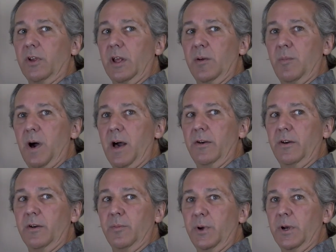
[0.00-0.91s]
on a
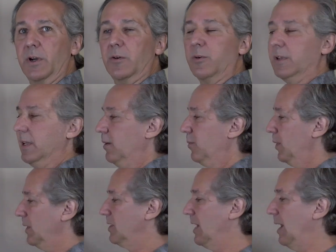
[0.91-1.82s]
modern printer with
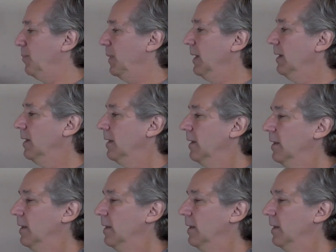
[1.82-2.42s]
input shaping.